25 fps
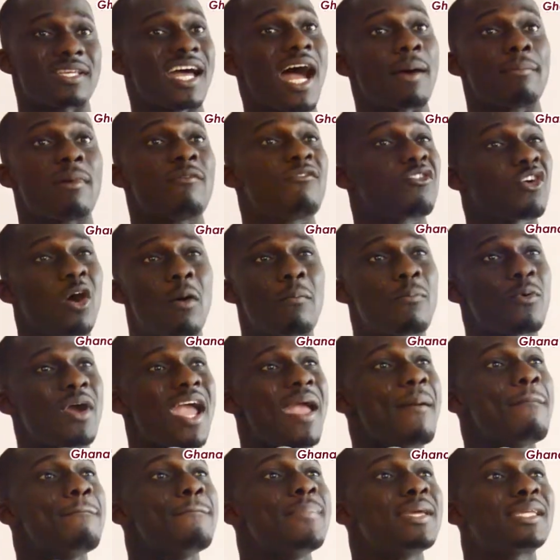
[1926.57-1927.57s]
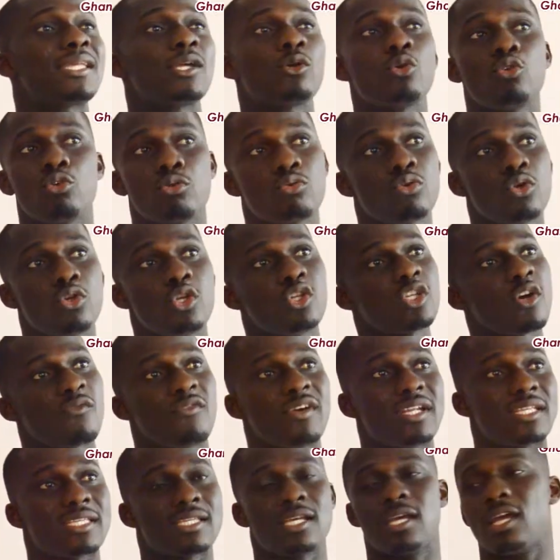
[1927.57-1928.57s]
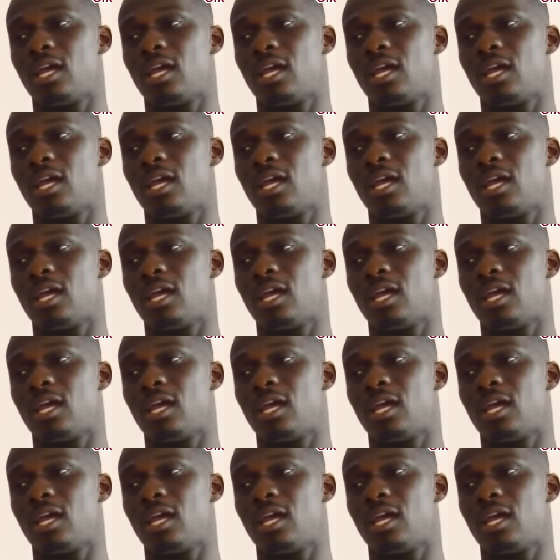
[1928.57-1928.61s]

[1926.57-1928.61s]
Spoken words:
I'm not going to make good use of it.